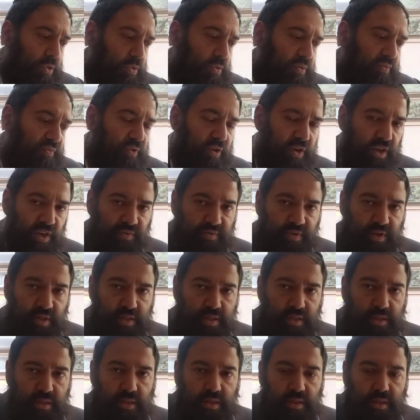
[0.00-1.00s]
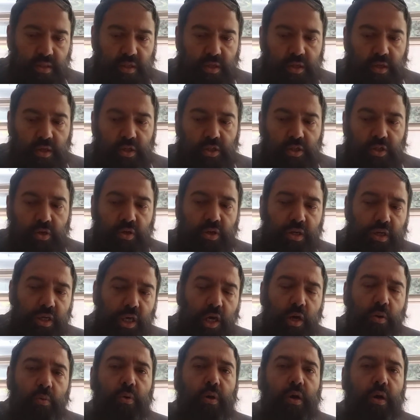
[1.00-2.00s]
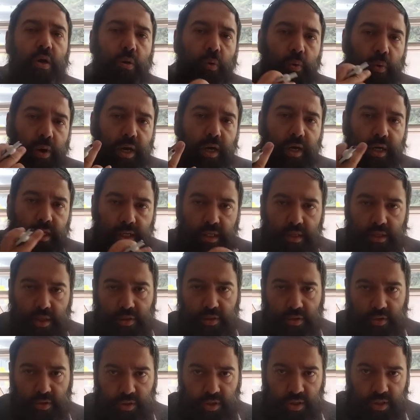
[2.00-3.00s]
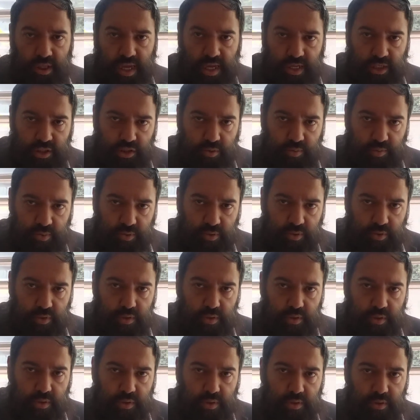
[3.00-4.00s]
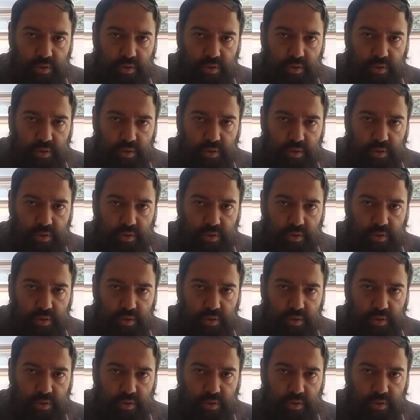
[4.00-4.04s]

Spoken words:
forgive us. So here we are awakening the 13 attributes,